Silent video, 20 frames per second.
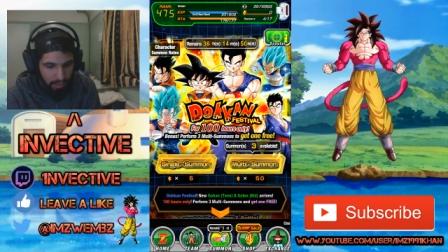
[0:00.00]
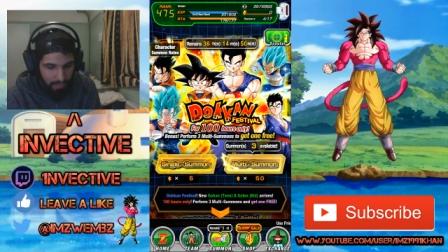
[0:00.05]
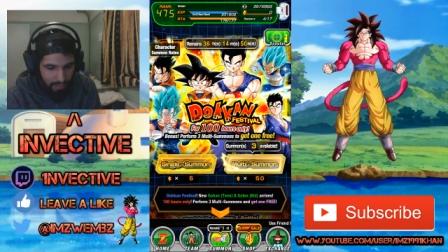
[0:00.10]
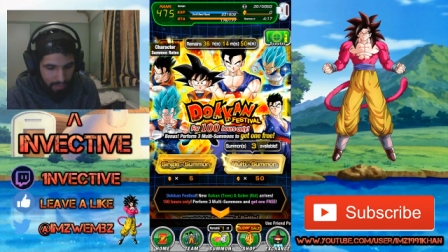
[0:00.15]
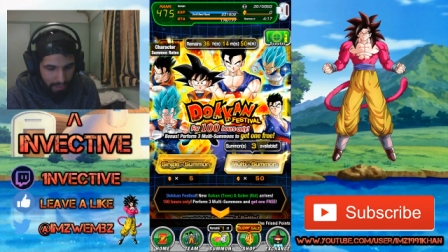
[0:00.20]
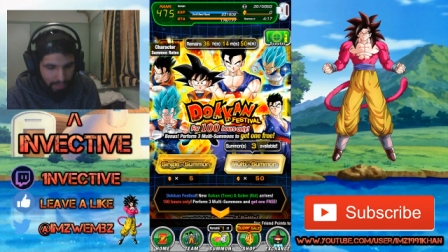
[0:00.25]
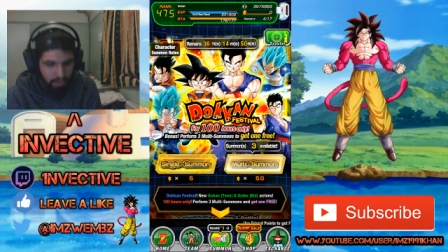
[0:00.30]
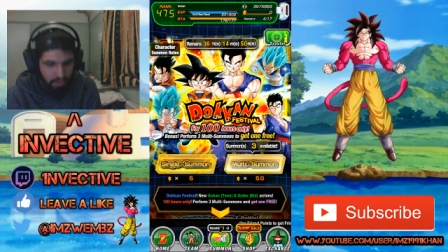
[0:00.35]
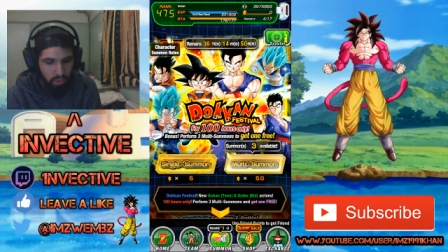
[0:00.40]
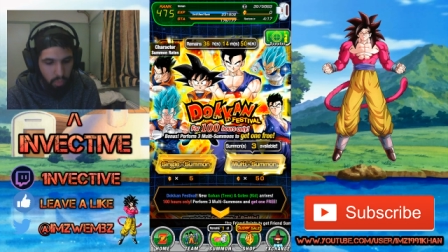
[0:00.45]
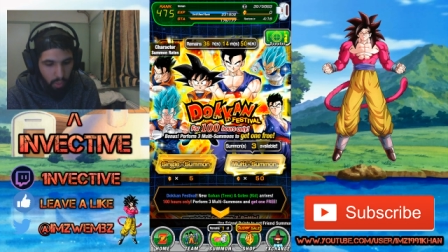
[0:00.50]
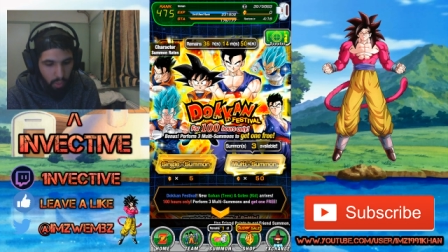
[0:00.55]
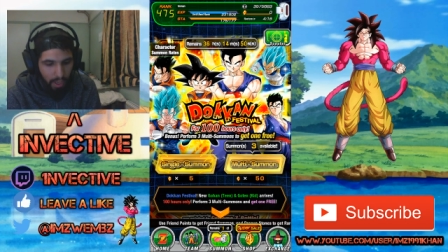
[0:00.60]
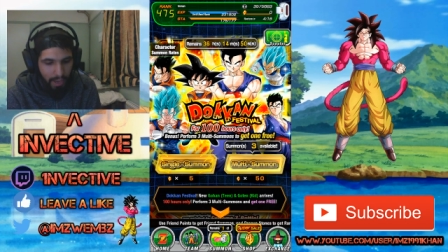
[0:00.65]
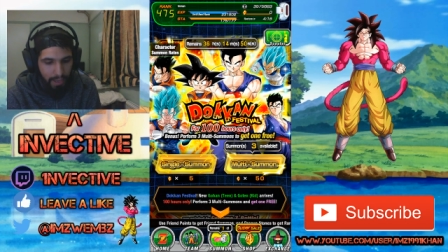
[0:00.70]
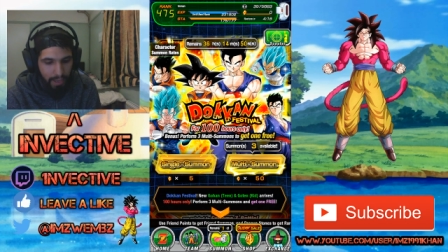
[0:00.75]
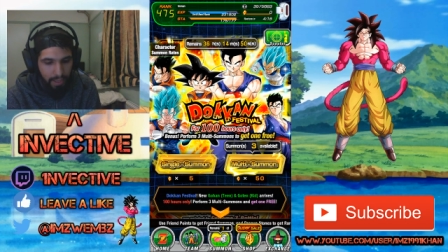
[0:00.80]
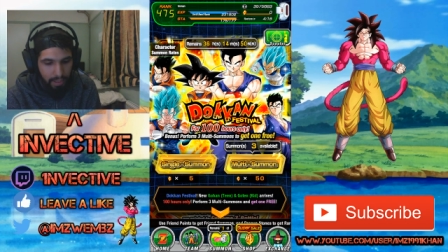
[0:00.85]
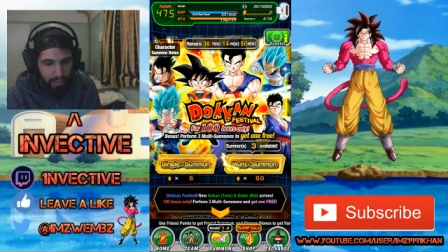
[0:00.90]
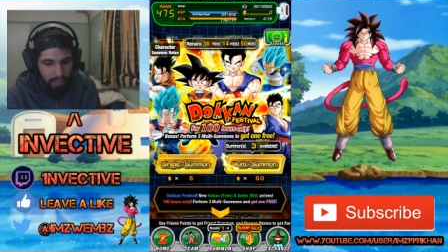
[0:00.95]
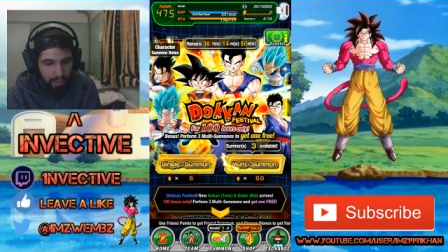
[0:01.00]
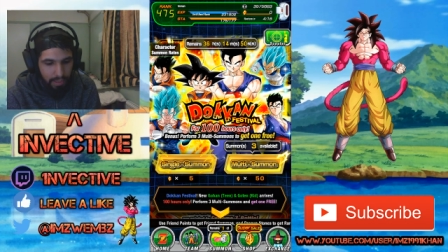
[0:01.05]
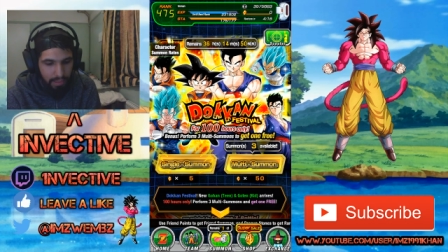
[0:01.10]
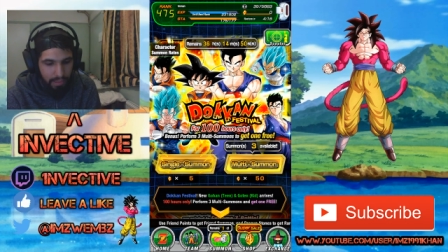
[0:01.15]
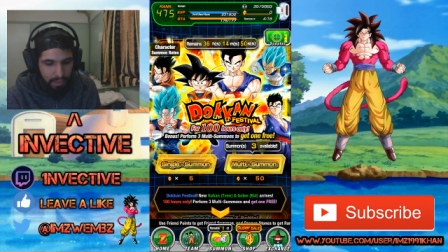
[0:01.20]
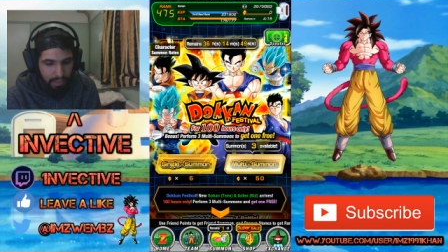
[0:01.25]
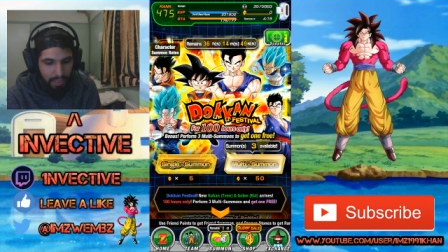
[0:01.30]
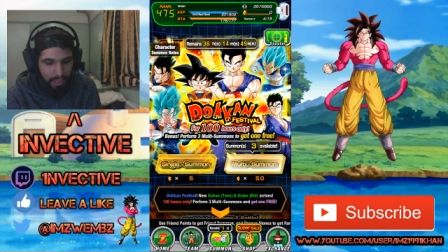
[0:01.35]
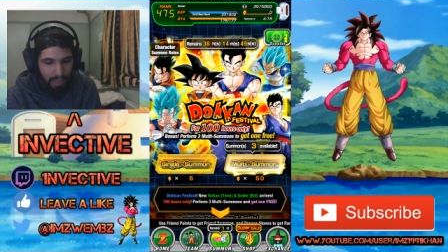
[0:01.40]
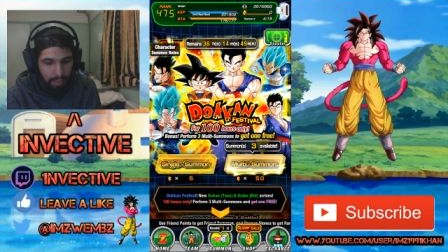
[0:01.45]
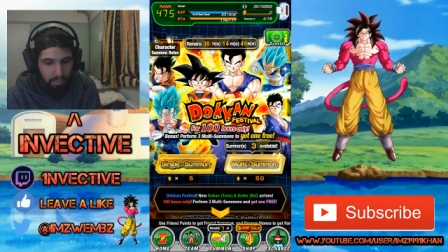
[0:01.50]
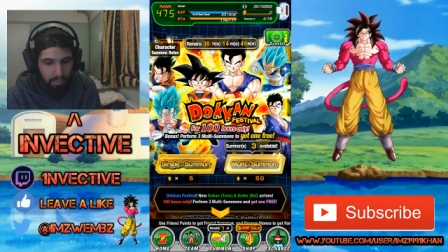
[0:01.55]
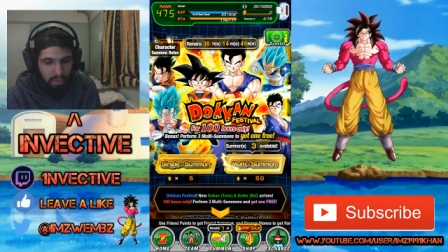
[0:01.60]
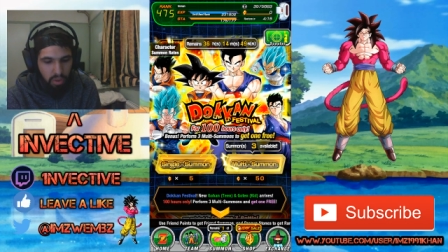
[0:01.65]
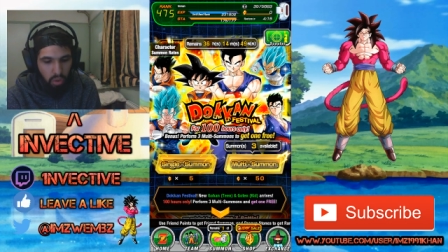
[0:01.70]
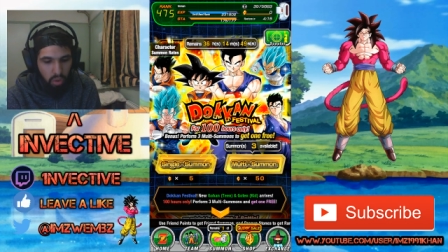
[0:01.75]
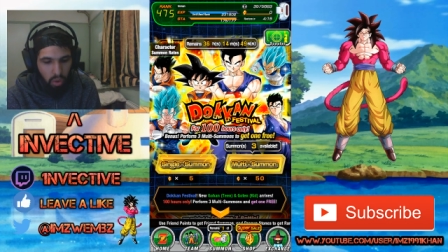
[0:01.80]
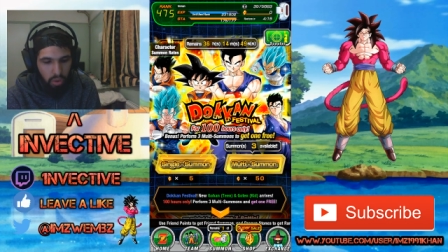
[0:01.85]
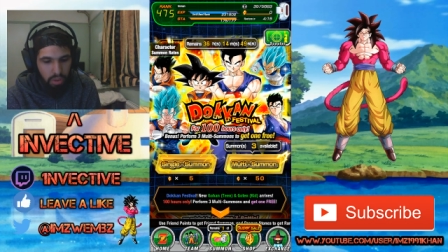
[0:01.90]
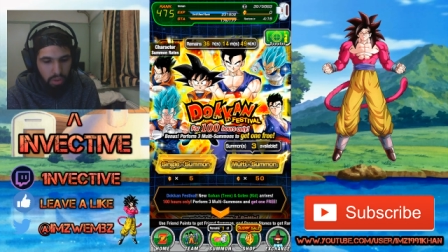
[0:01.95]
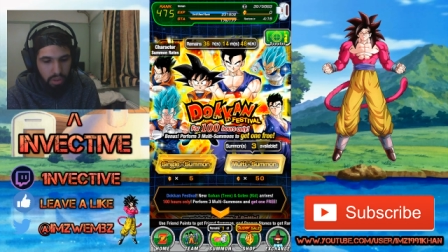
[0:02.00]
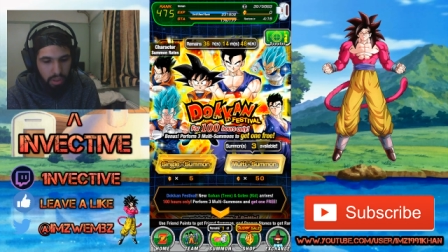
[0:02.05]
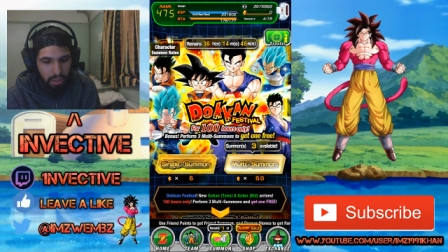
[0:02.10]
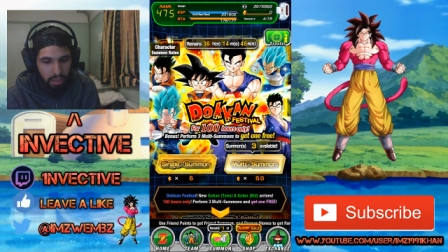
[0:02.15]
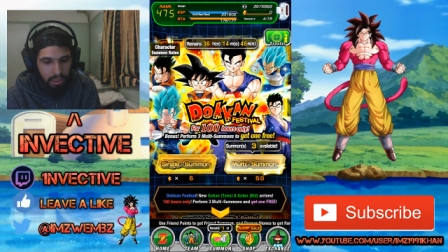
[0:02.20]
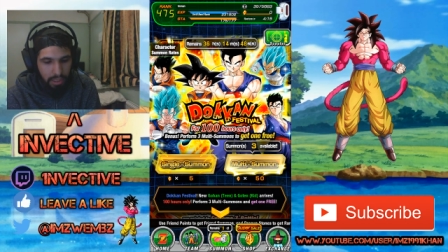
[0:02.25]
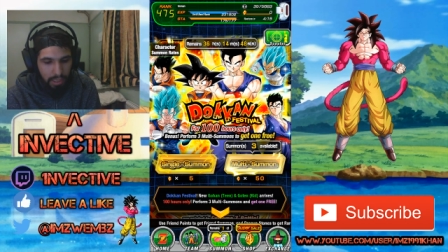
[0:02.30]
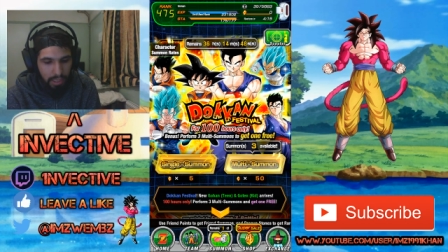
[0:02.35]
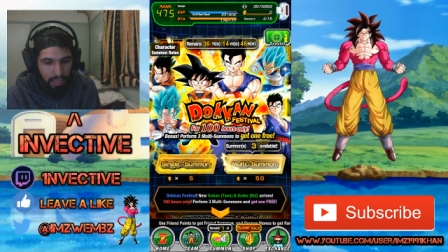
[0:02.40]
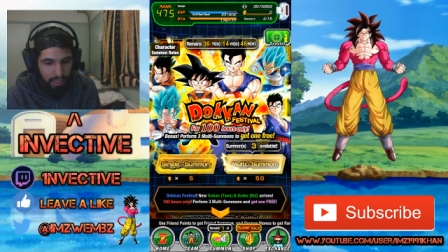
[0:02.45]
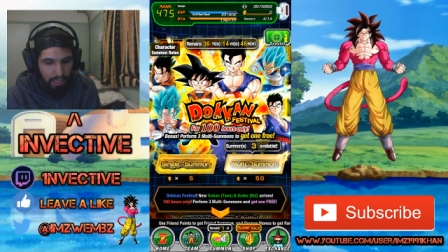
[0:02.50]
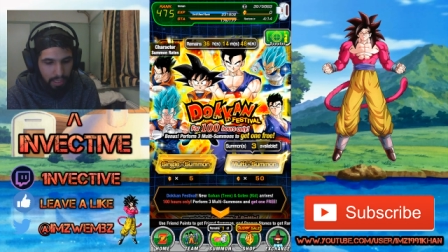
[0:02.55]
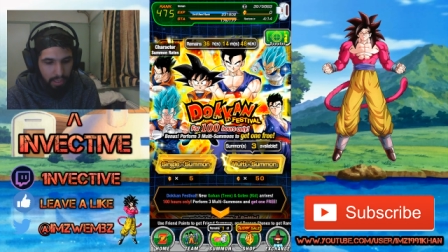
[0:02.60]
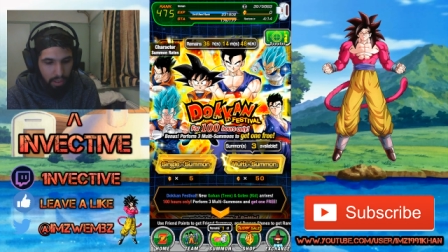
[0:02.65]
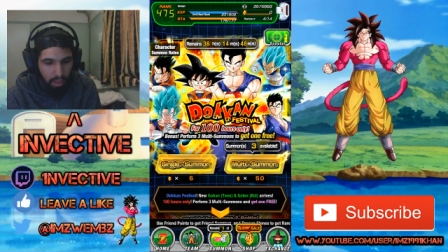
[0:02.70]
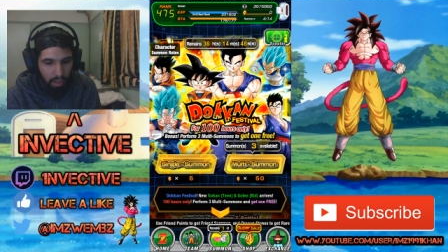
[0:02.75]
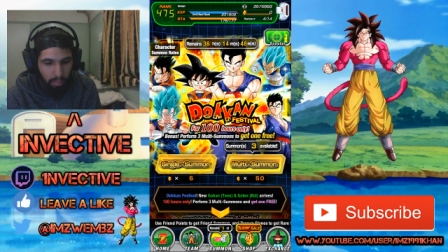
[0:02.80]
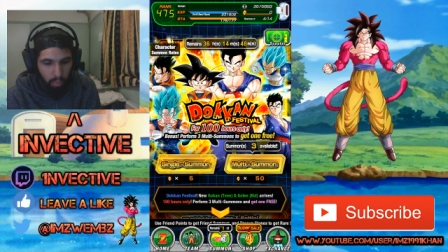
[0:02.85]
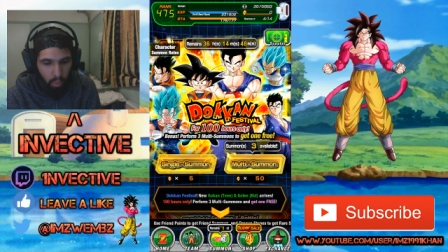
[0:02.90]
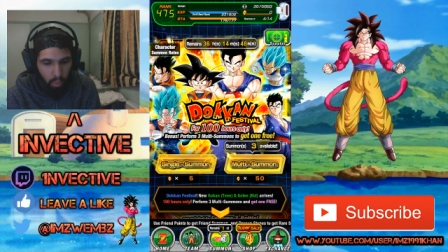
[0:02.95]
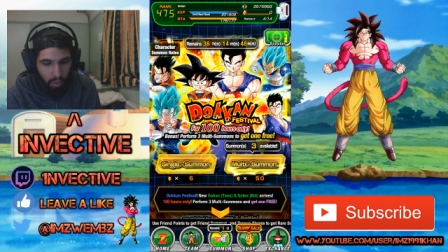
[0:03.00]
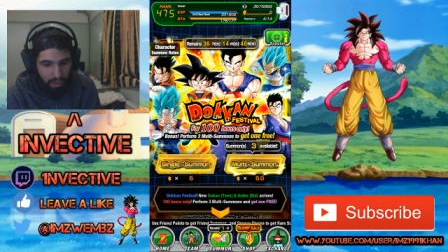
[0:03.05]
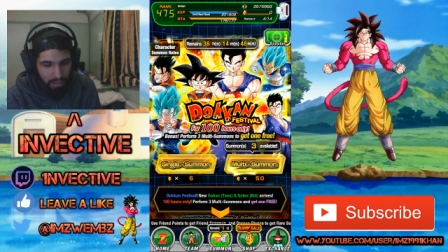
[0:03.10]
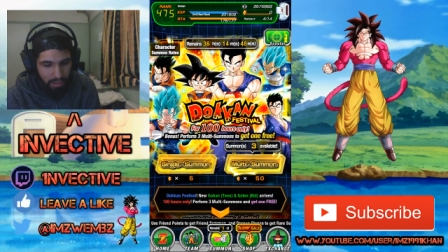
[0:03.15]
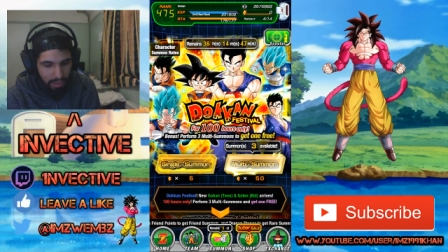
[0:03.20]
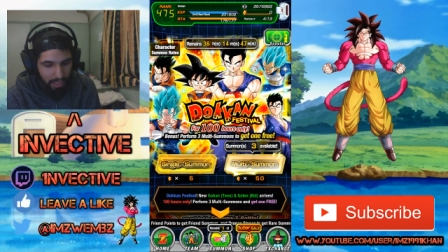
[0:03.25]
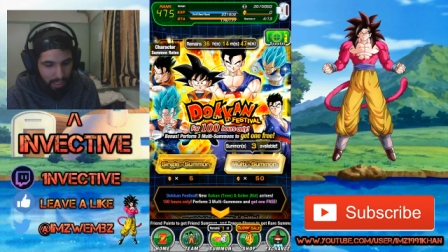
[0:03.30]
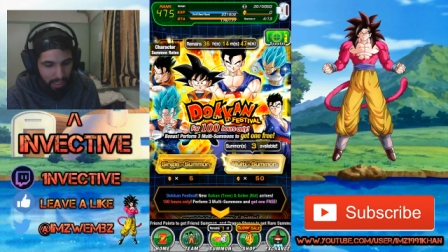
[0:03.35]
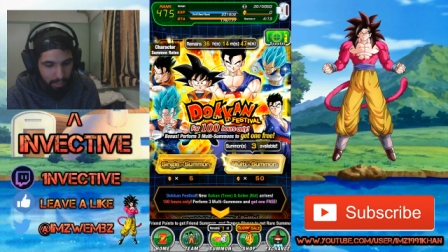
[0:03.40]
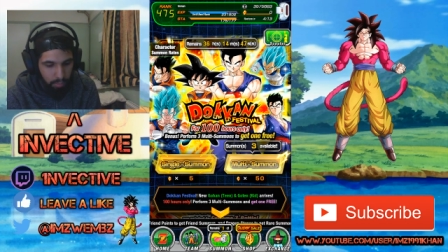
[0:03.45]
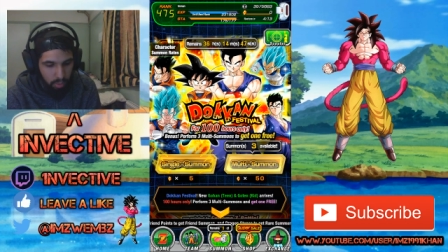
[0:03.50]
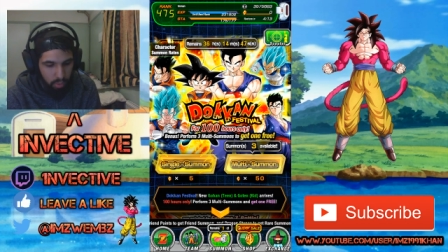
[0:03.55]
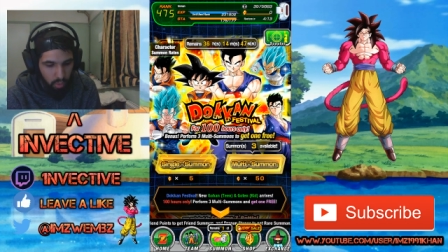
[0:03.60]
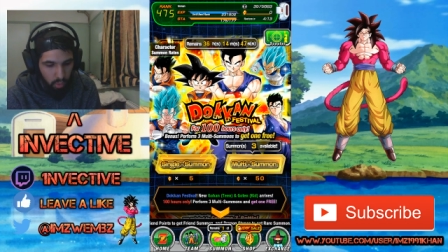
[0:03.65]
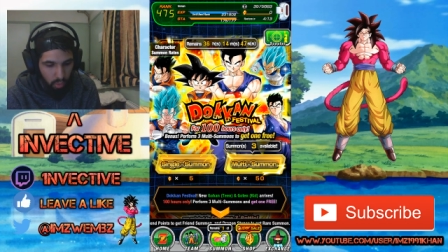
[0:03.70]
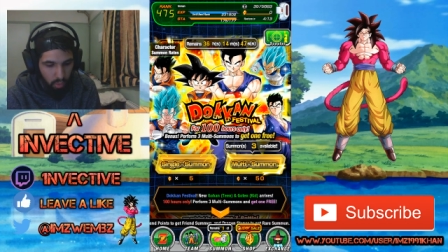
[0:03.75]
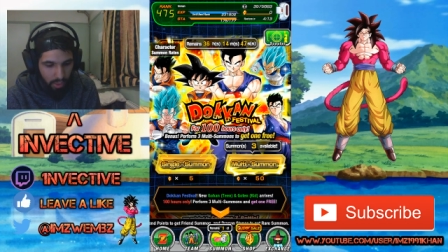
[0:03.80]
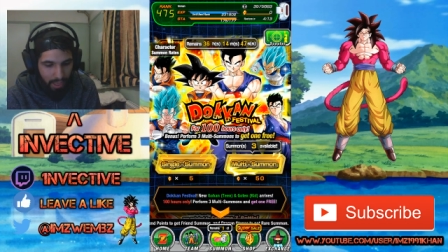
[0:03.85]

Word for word: That's why the game is constantly hitting number one in the App Store.